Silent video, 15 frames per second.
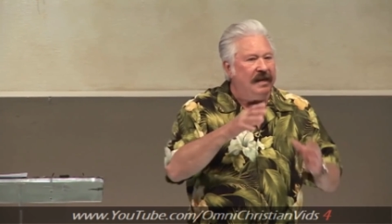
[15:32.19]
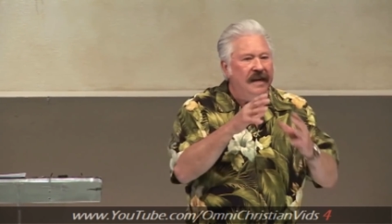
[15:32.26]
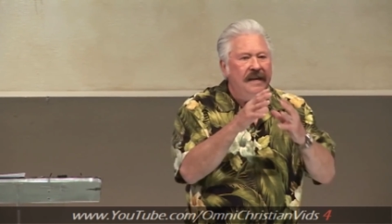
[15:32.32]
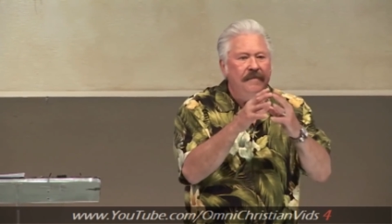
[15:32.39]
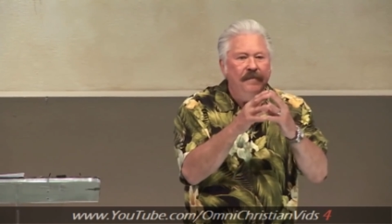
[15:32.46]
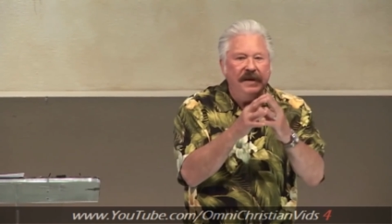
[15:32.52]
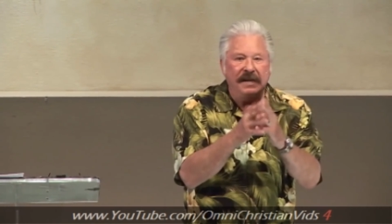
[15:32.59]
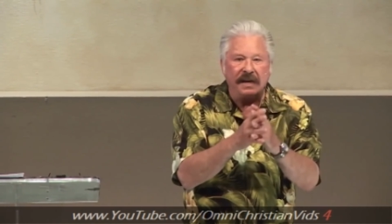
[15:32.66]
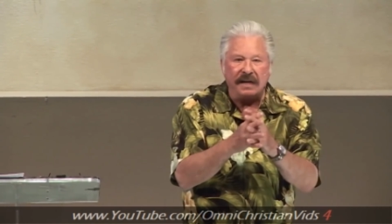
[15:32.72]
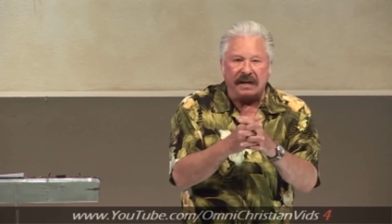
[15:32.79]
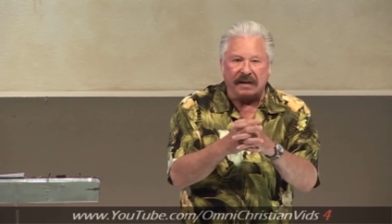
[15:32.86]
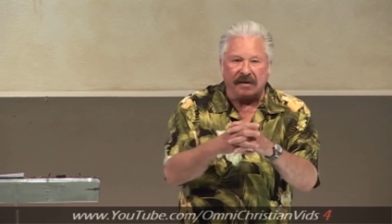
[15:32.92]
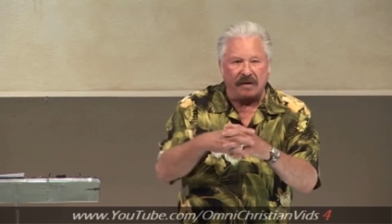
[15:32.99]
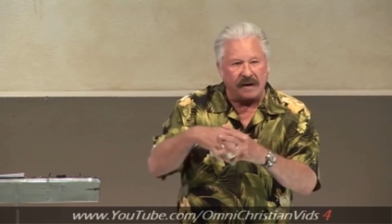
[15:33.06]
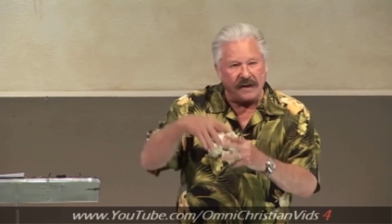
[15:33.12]
In
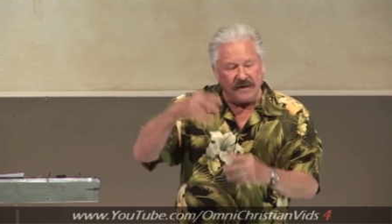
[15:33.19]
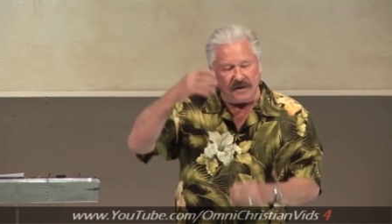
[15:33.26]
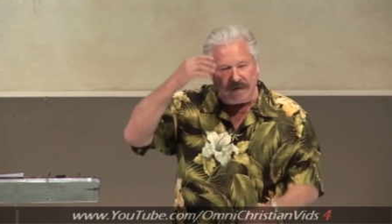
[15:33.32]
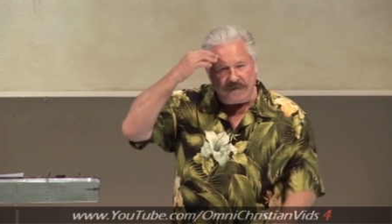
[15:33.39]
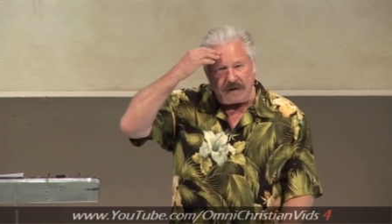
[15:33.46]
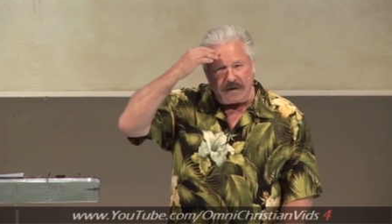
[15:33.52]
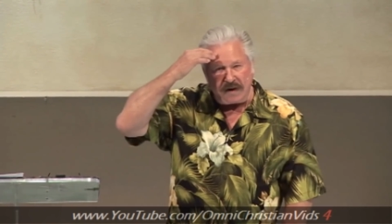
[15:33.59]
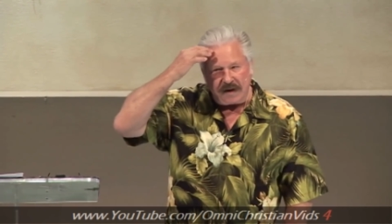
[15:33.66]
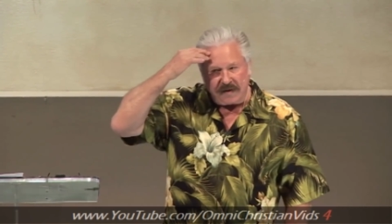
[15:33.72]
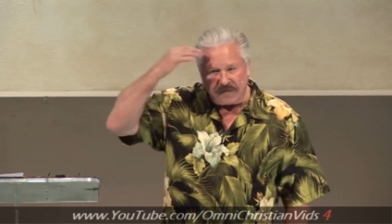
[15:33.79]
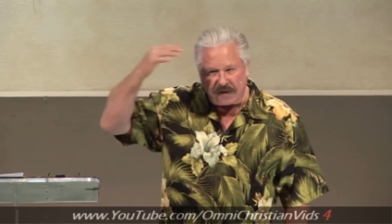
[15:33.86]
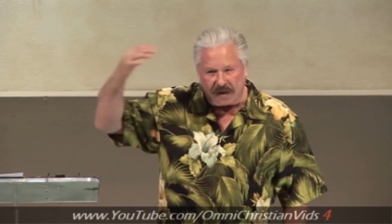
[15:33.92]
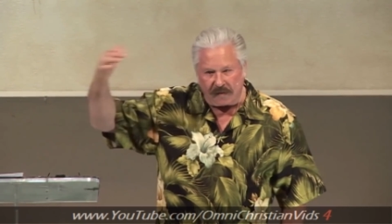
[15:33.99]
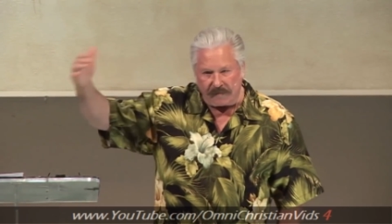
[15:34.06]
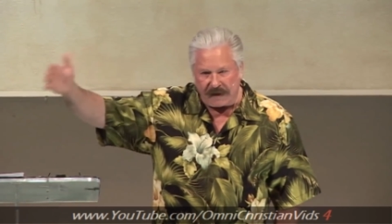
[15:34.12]
beginning, all right, you've already
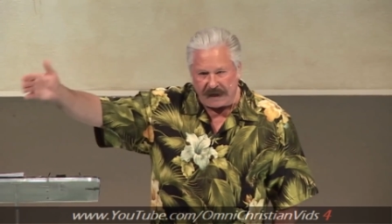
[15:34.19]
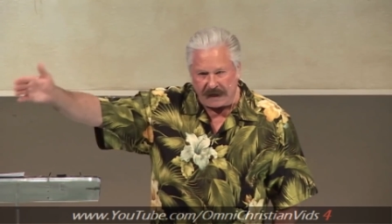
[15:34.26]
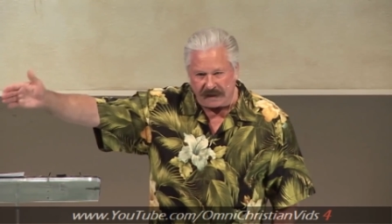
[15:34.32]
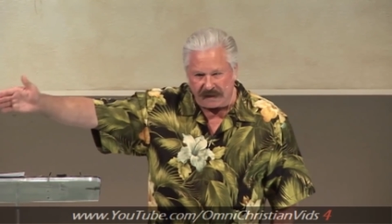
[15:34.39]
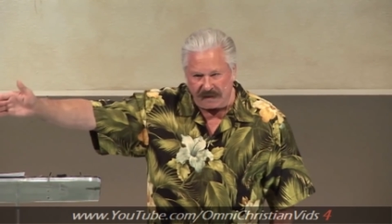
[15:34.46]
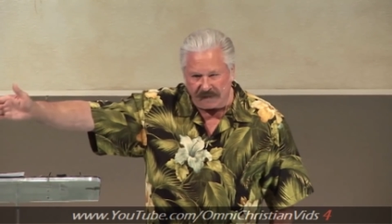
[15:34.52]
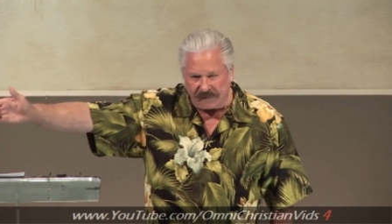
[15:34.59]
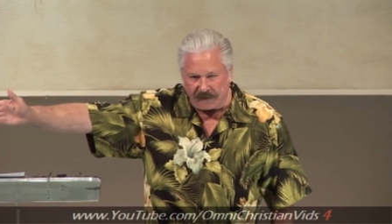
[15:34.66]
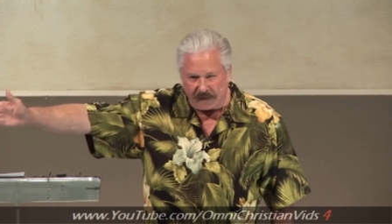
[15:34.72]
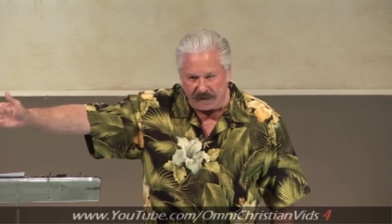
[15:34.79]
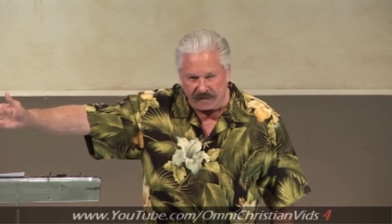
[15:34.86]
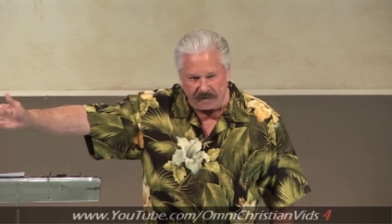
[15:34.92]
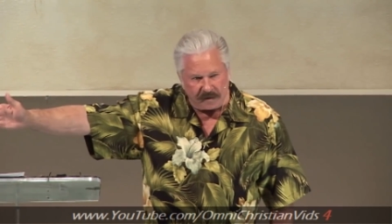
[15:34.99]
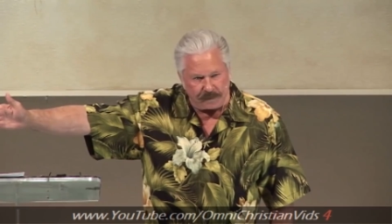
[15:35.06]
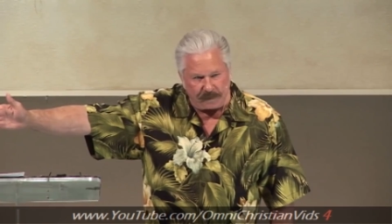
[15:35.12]
thought back to the
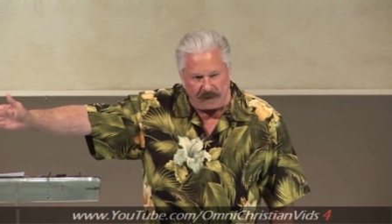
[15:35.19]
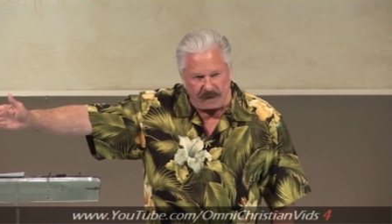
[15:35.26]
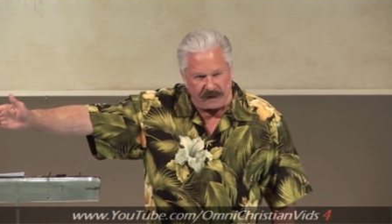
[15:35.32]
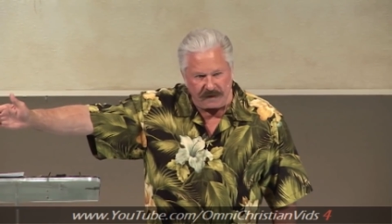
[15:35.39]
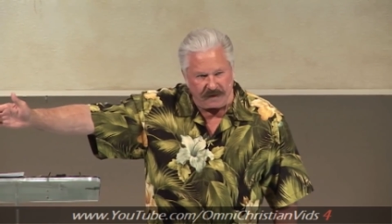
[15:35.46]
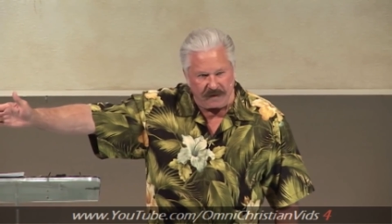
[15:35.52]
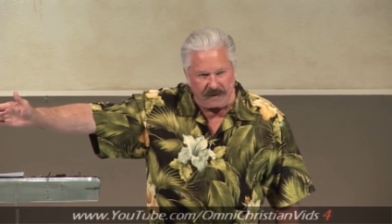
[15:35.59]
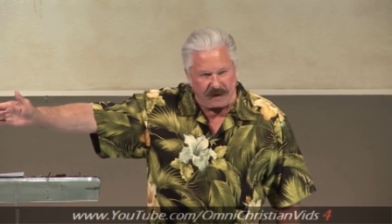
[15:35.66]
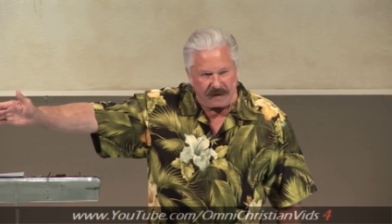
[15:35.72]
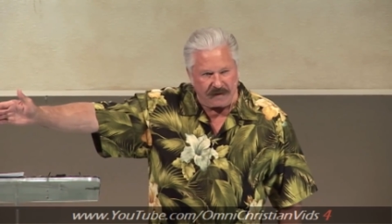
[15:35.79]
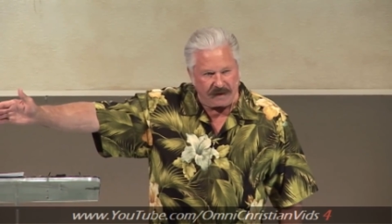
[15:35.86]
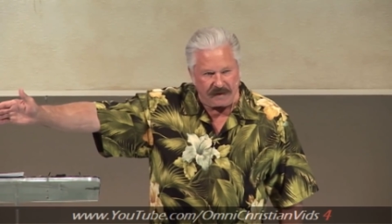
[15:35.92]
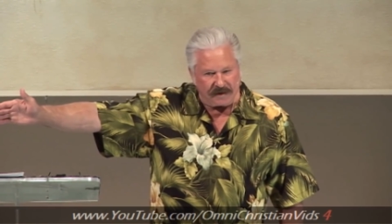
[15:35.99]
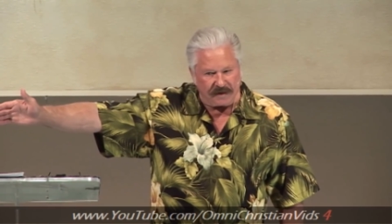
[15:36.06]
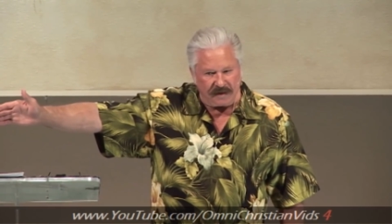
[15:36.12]
farthest point you can
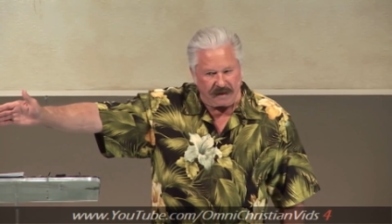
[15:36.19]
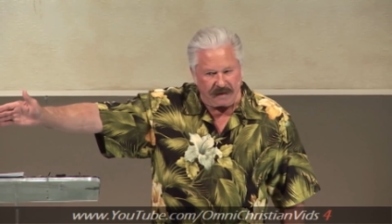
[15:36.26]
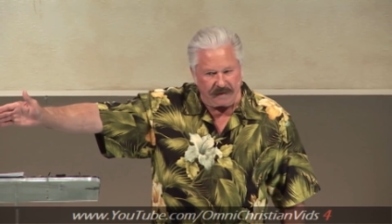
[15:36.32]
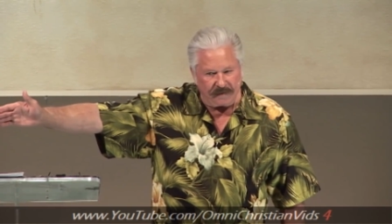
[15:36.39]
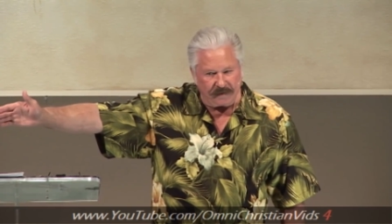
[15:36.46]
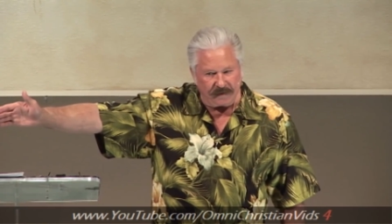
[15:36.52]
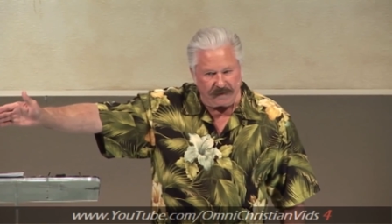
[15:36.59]
conceive.